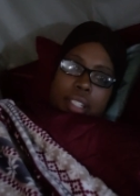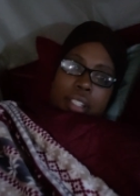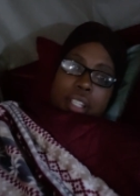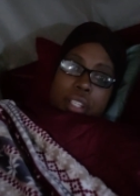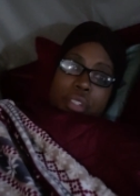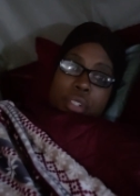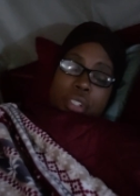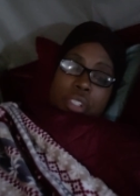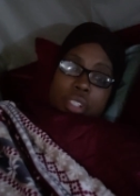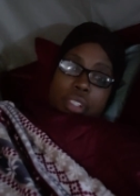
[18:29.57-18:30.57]

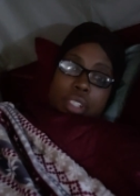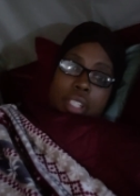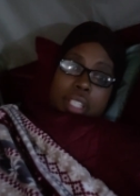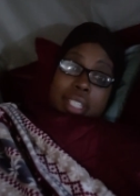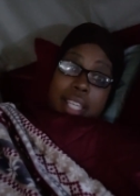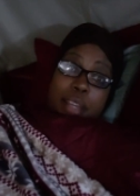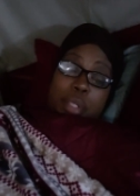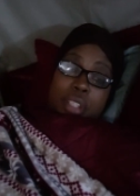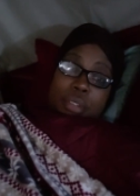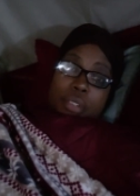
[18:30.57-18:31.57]
another
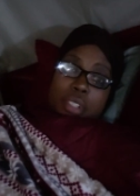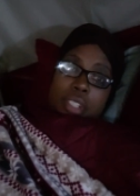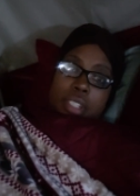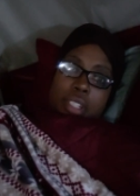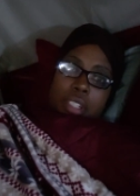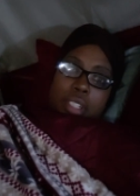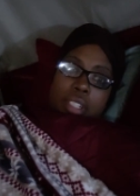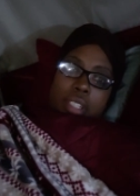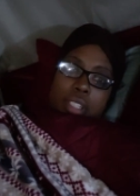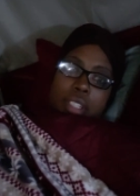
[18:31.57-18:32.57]
Sabbath on
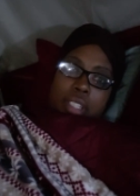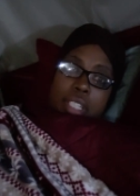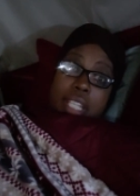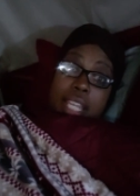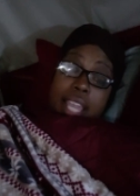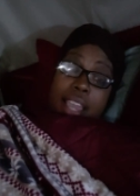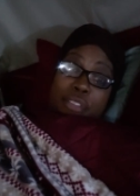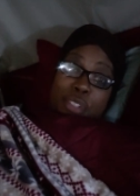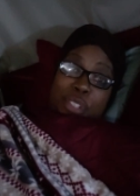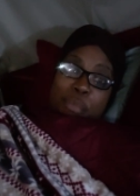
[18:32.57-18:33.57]
the day
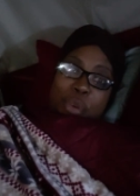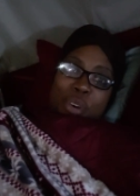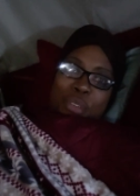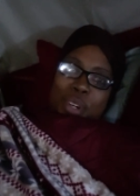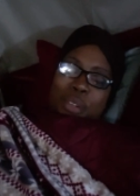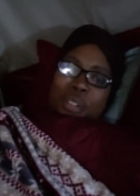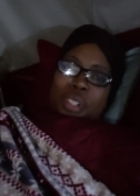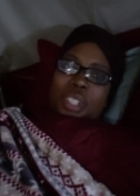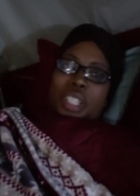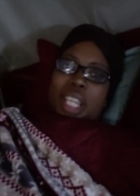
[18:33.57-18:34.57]
after tomorrow,
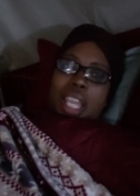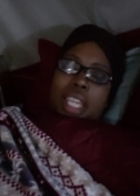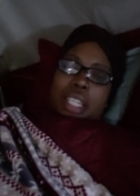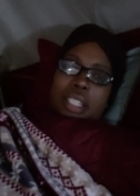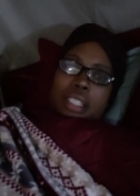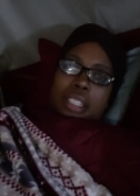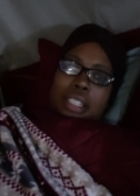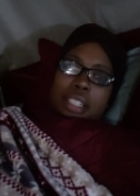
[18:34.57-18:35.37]
and